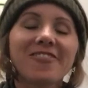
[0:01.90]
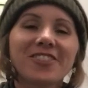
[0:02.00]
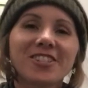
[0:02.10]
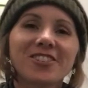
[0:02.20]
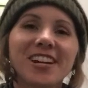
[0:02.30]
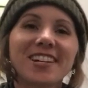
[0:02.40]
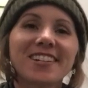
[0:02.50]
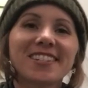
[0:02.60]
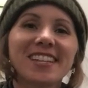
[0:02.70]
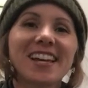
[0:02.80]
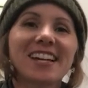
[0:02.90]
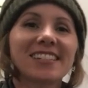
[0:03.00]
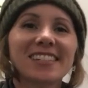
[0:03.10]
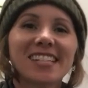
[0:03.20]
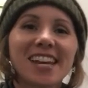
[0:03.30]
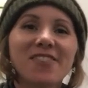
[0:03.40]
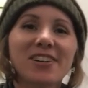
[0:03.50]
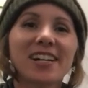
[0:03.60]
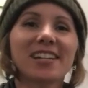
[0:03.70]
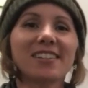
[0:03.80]
first graders. Today
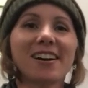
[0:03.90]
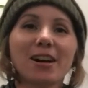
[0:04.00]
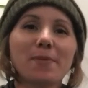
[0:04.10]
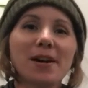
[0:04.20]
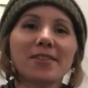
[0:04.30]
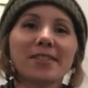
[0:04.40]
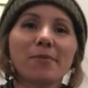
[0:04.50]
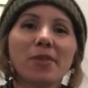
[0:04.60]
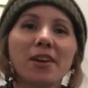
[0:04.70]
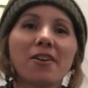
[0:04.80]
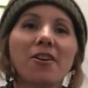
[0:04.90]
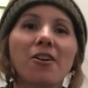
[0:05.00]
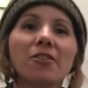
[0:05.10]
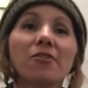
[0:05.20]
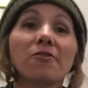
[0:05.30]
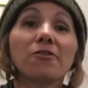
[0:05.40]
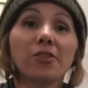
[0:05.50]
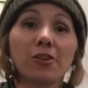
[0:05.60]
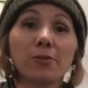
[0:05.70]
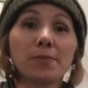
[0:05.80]
we're going to talk about something called
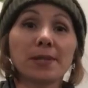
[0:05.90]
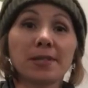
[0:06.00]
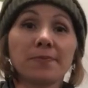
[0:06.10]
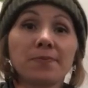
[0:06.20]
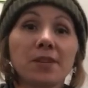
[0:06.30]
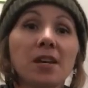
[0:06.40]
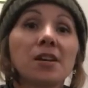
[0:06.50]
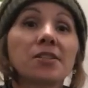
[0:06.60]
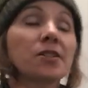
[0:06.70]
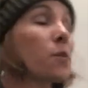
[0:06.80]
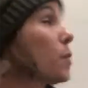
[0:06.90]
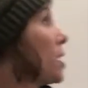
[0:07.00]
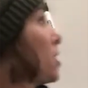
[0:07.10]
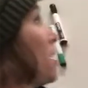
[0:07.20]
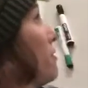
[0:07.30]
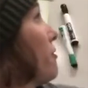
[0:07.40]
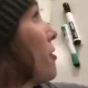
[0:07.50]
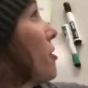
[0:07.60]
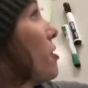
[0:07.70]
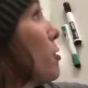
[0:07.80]
verbs. So what a
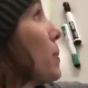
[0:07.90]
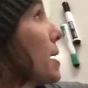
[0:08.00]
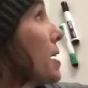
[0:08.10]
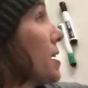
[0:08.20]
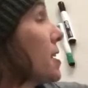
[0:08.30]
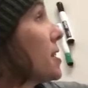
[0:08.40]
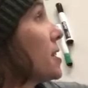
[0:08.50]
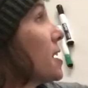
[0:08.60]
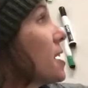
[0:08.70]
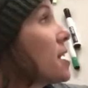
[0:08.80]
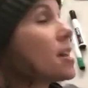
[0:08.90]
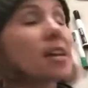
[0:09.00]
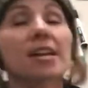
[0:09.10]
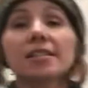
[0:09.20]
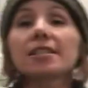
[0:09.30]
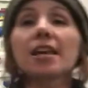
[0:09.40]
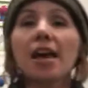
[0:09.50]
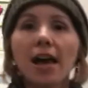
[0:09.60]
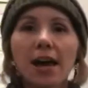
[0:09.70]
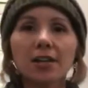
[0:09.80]
verb is the
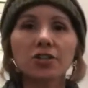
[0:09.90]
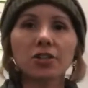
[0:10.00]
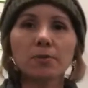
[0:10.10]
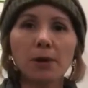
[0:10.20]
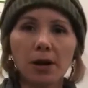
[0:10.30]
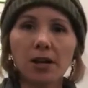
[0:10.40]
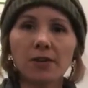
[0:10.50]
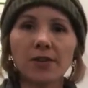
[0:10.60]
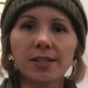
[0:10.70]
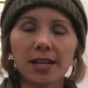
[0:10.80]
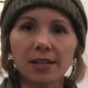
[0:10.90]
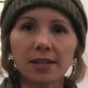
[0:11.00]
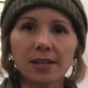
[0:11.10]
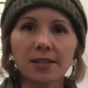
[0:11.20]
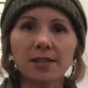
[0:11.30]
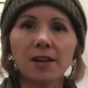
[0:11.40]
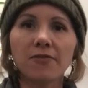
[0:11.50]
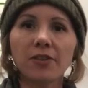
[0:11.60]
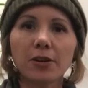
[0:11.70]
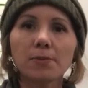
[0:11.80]
action part of a sentence. A
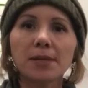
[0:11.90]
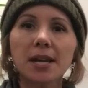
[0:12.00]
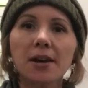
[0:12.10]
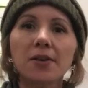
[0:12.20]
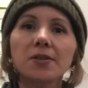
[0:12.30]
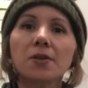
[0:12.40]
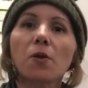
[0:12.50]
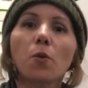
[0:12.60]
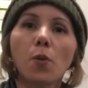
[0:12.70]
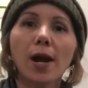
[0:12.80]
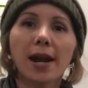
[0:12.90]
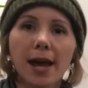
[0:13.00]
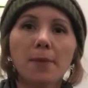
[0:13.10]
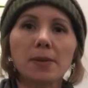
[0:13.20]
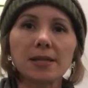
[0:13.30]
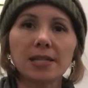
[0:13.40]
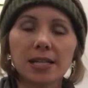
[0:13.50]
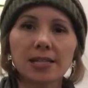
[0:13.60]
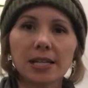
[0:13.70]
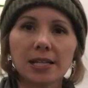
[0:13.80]
verb tells what happens in
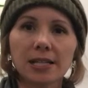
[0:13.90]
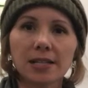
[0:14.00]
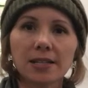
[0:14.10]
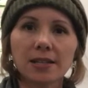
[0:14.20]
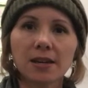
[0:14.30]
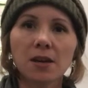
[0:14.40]
a sentence.